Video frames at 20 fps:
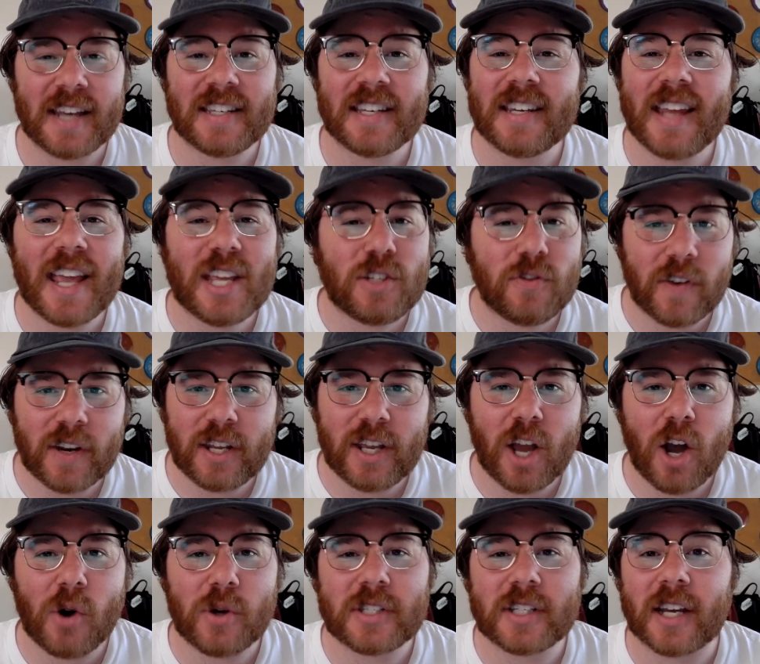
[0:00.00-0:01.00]
Today's
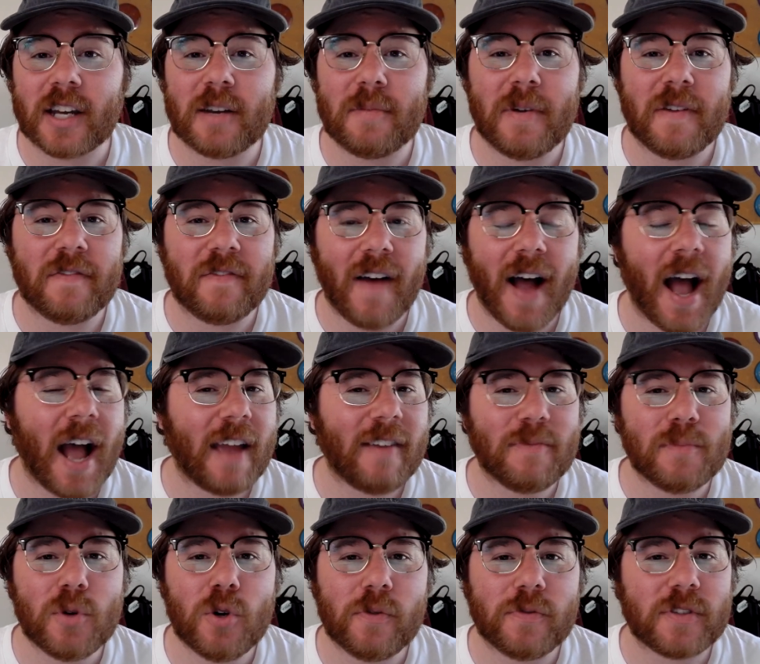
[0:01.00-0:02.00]
video is going to be five
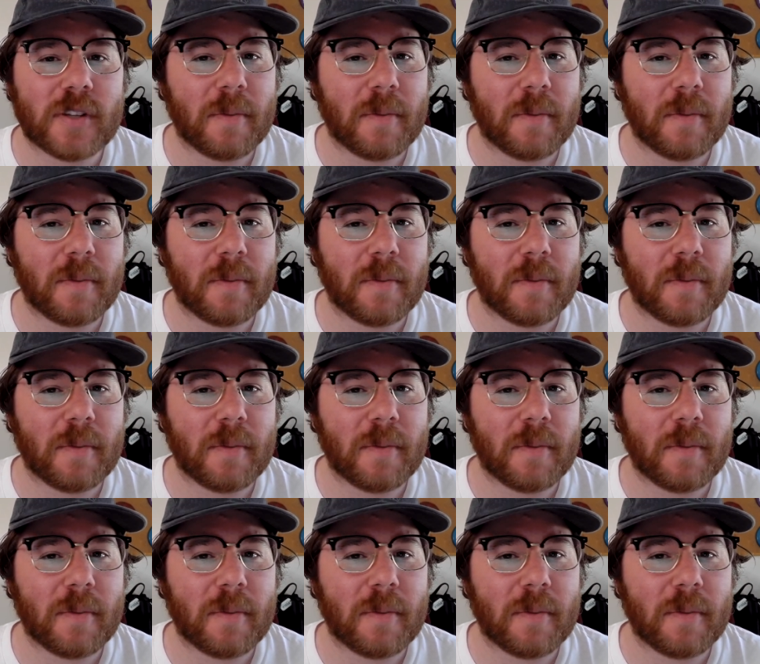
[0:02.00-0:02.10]
moves